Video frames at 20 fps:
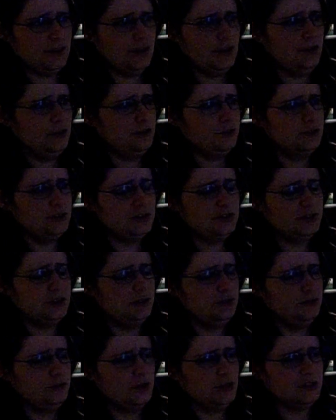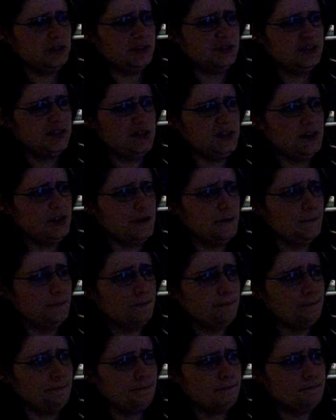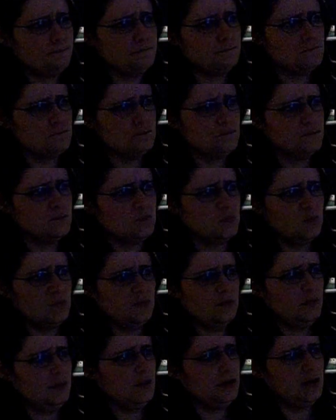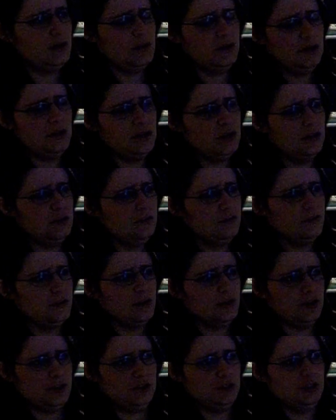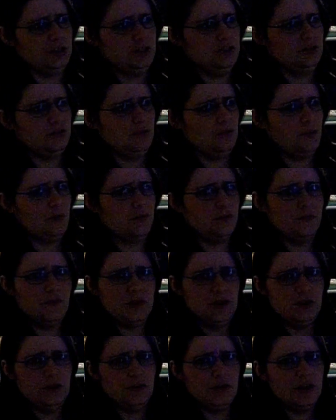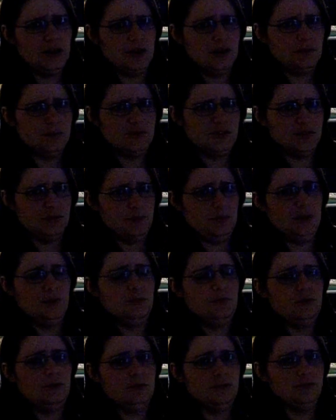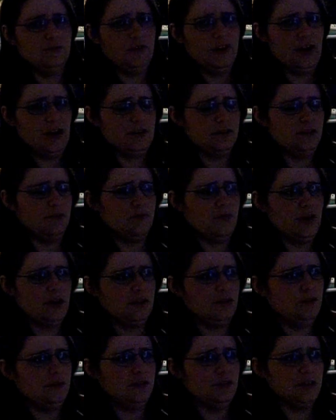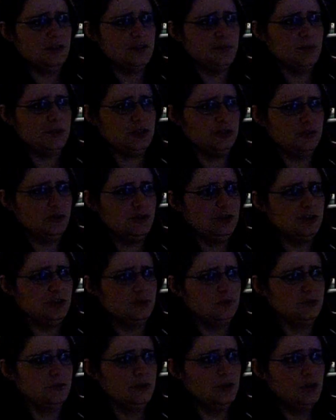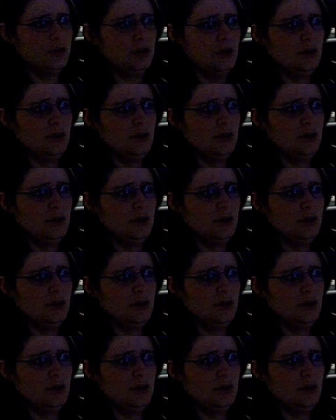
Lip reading: I honestly do not see any kind of connection with video games and people reacting violently, especially children.